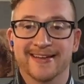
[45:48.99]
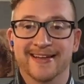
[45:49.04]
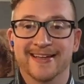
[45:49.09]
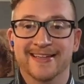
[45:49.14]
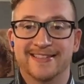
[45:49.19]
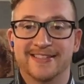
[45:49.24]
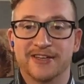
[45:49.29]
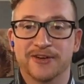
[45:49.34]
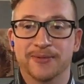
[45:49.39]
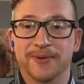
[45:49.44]

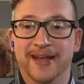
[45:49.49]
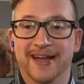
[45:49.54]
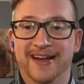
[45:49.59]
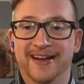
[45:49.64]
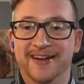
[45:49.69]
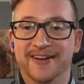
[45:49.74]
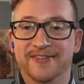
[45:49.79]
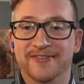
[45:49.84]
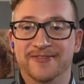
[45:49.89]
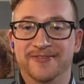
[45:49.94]
and so we
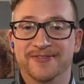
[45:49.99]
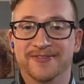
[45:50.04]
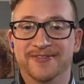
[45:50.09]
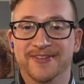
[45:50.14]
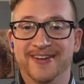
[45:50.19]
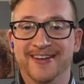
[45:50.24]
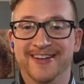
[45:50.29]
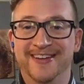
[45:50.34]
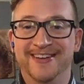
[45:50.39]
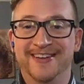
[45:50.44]
have
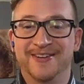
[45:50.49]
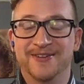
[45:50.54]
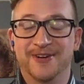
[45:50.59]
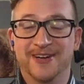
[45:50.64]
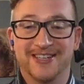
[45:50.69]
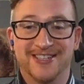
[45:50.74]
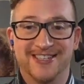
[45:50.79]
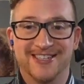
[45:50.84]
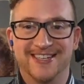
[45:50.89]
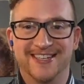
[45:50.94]
a
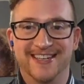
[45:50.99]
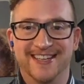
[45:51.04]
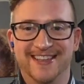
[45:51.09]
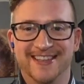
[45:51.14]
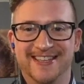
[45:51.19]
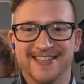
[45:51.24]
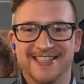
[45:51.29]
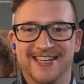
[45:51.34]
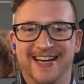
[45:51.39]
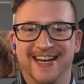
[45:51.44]
question in
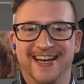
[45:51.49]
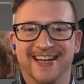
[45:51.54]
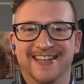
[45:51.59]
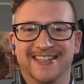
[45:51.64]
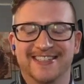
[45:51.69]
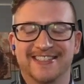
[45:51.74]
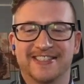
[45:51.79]
the chat.